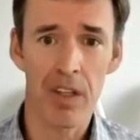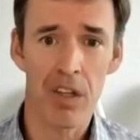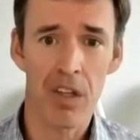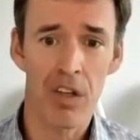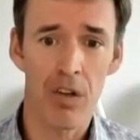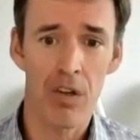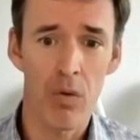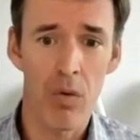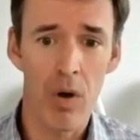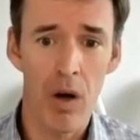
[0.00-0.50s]

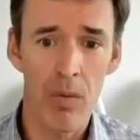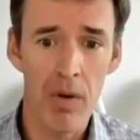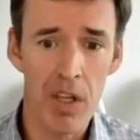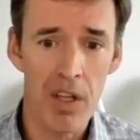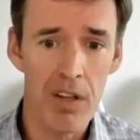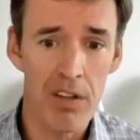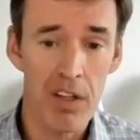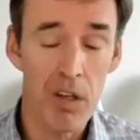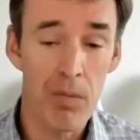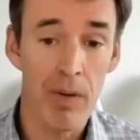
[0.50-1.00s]
So while we
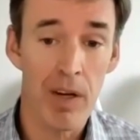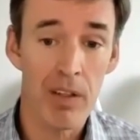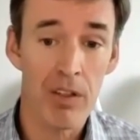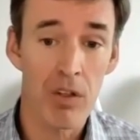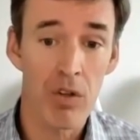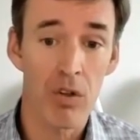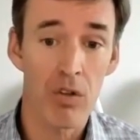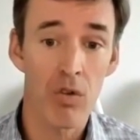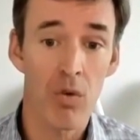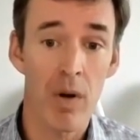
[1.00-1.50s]
still expect
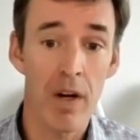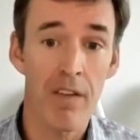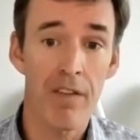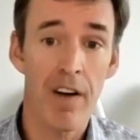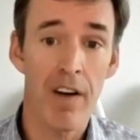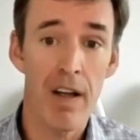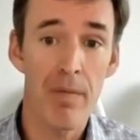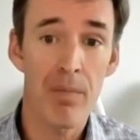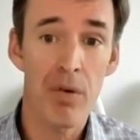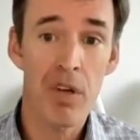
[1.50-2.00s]
to grow
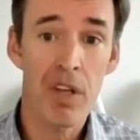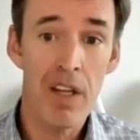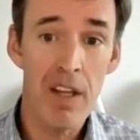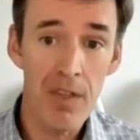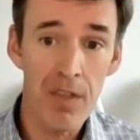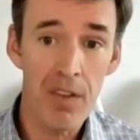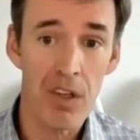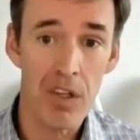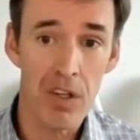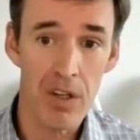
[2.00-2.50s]
twenty-five
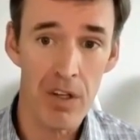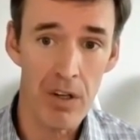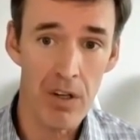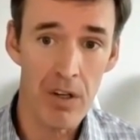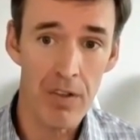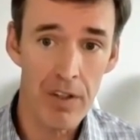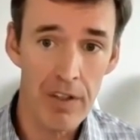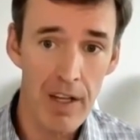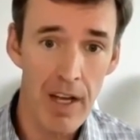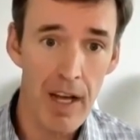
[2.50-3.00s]
percent this year
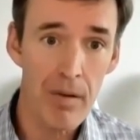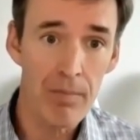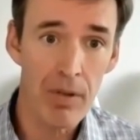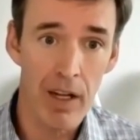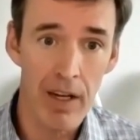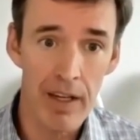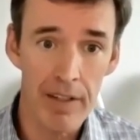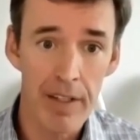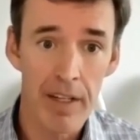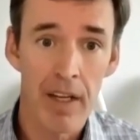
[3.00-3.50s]
on the top
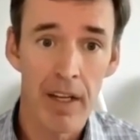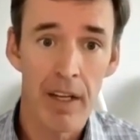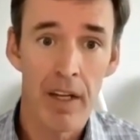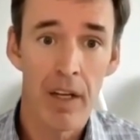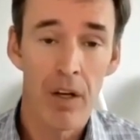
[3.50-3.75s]
line,